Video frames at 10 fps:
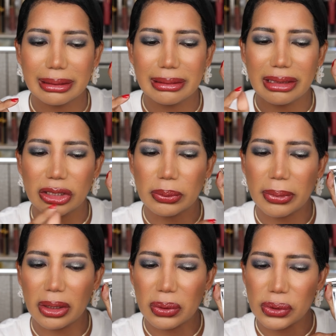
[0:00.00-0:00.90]
the
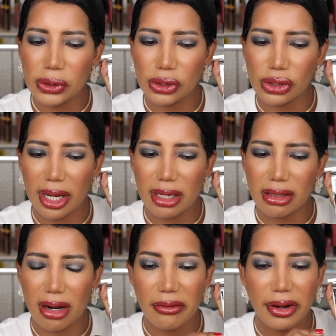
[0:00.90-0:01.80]
sparkle shades
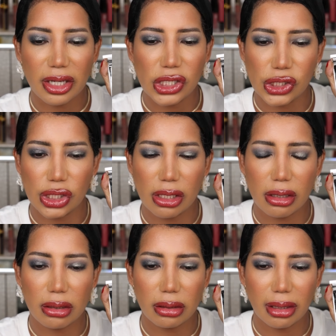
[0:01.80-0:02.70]
are very
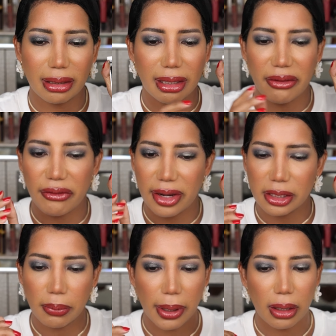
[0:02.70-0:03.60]
sheer and then I find
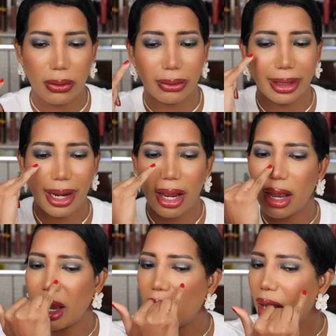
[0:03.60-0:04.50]
sparkle. They're
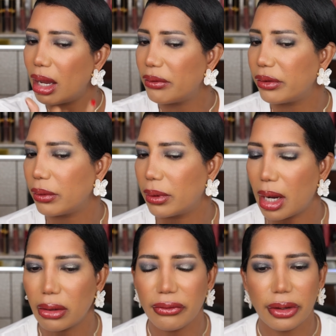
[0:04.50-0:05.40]
everywhere. I
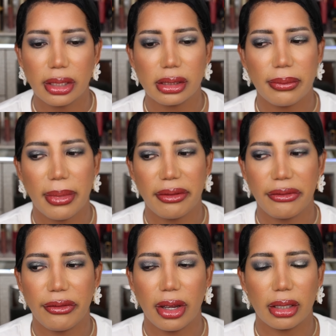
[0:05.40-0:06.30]
don't know if you can see my
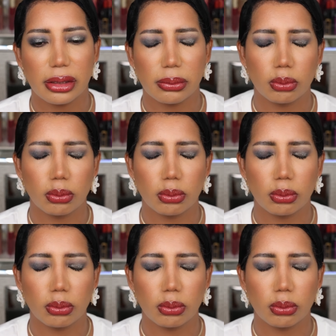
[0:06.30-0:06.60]
face.